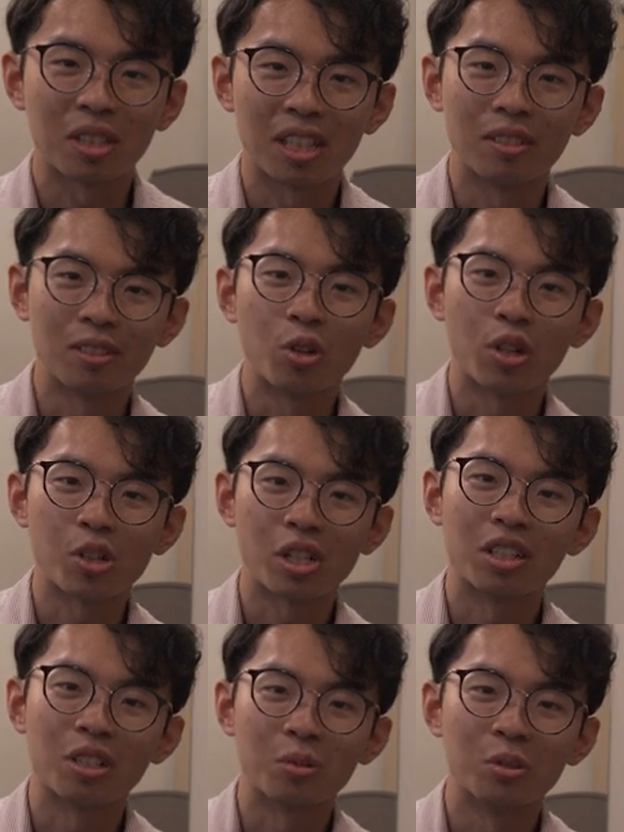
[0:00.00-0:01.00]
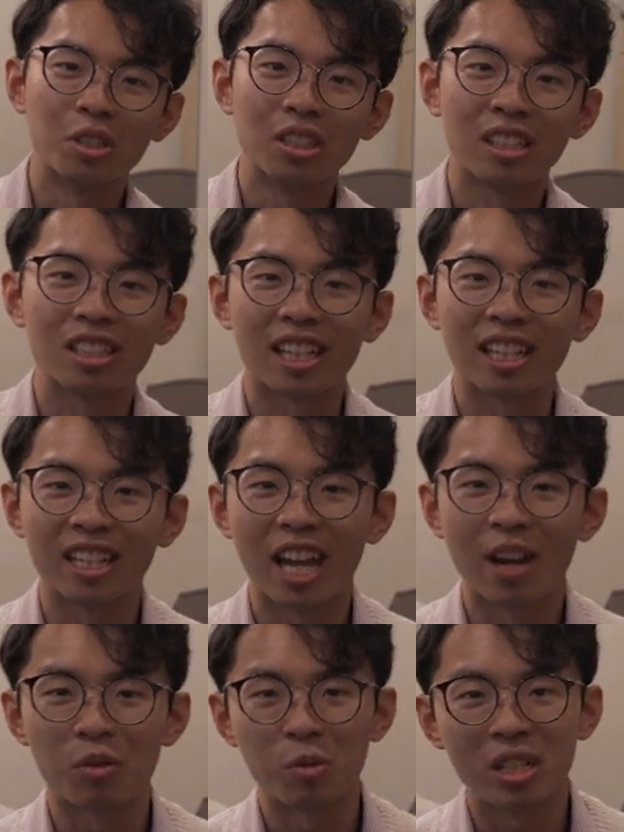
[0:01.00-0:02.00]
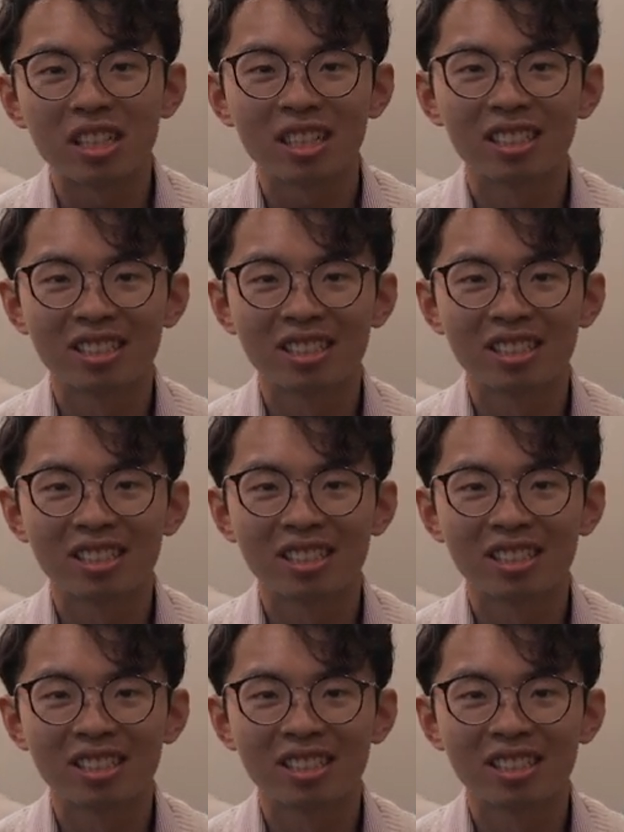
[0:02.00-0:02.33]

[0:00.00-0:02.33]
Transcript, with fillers: 10 orchestra in the world, like every week.